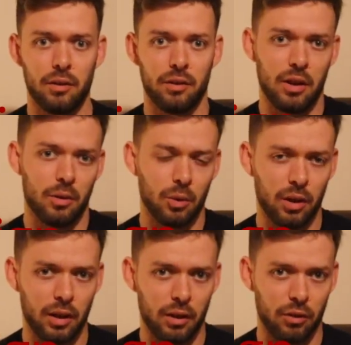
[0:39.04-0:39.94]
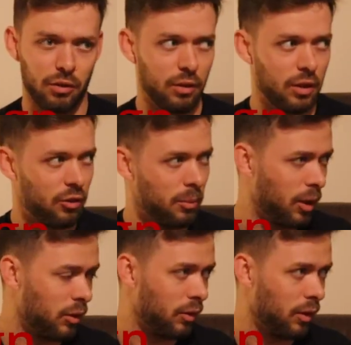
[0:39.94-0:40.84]
say you're walking down the street. She
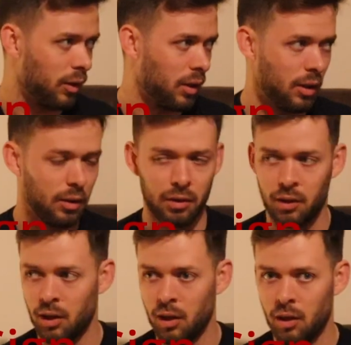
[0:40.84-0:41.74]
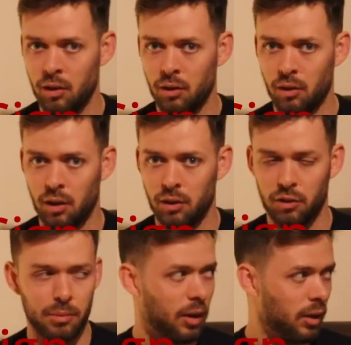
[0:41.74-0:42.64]
might just look at you.
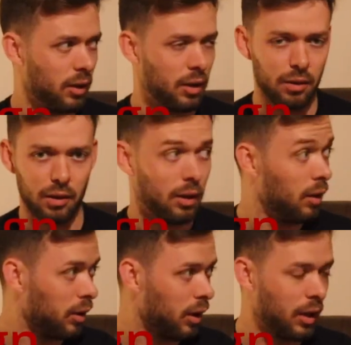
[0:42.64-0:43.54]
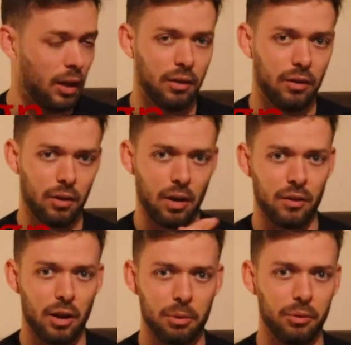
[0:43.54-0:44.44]
She might look at you, then look again. So a
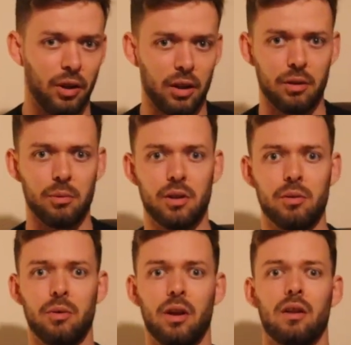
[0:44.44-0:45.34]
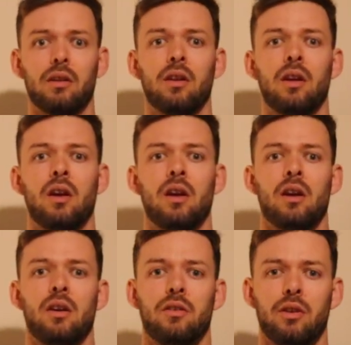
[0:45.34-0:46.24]
double take, we call that.
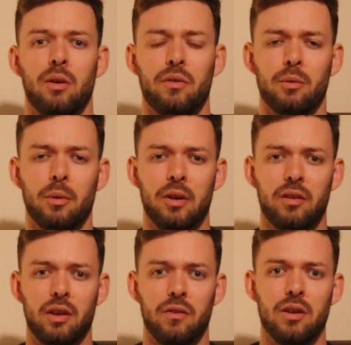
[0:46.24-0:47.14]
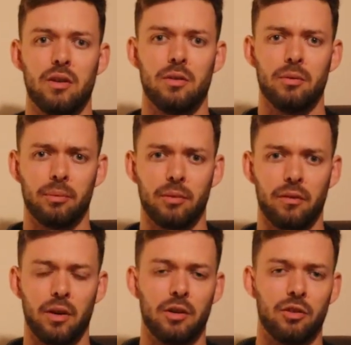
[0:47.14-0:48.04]
So if a woman's giving you
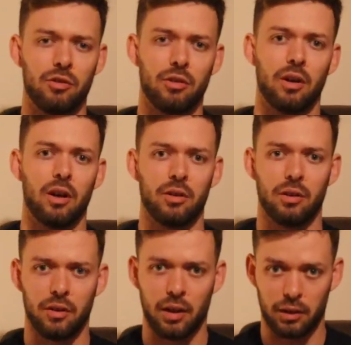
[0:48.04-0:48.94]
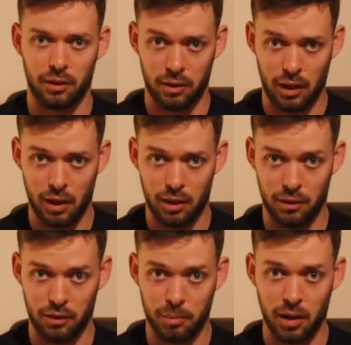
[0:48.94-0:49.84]
very strong eye contact
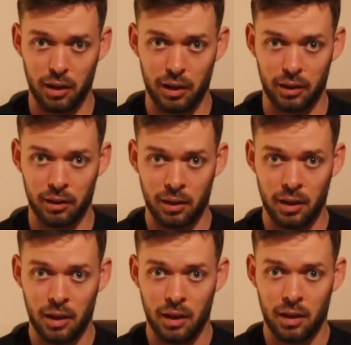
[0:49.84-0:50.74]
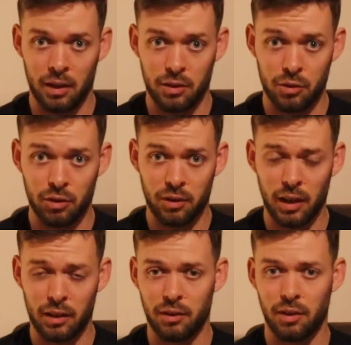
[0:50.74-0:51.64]
and smiling, you should
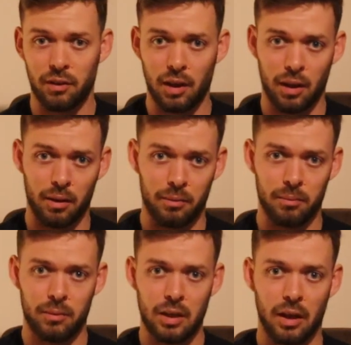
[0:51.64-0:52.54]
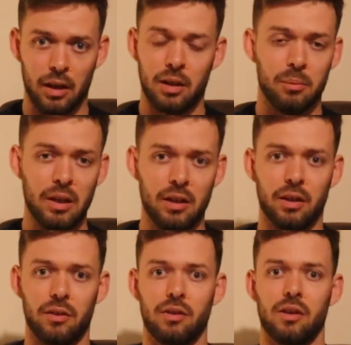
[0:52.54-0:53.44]
take this as an
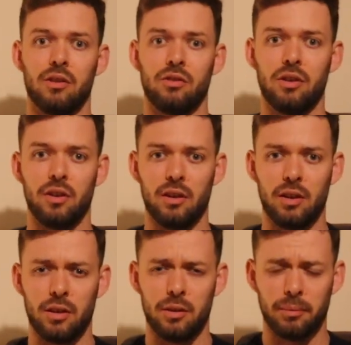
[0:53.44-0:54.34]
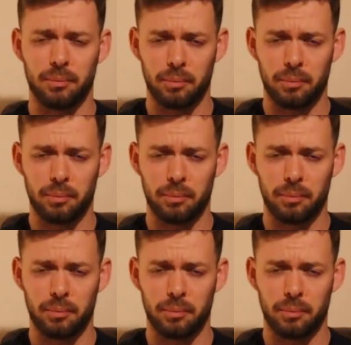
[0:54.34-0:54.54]
immediate sign she's into you.